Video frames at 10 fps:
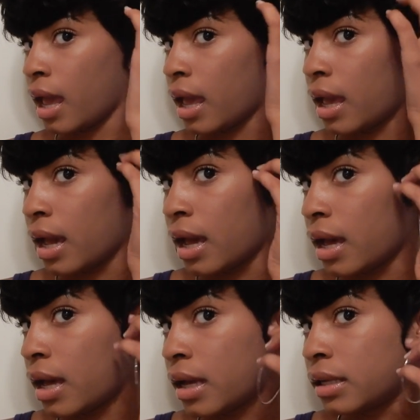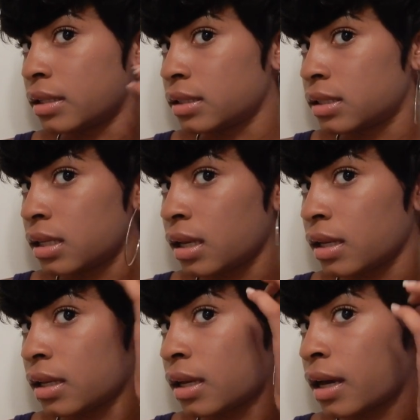And
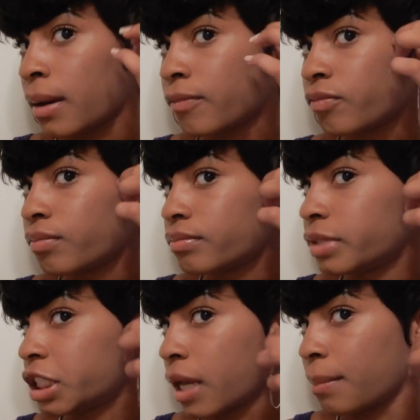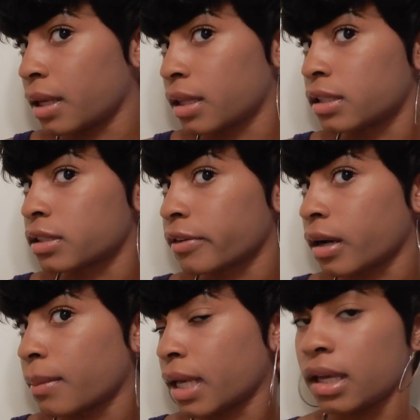yeah, shaping this
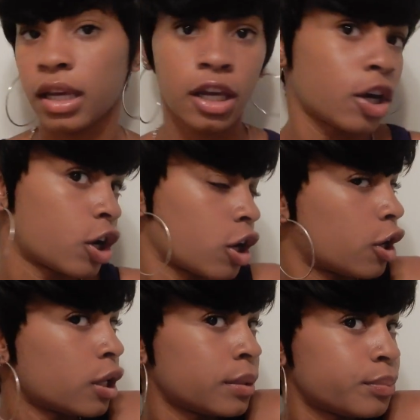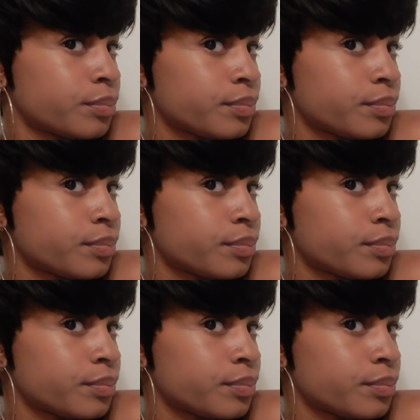around my ear.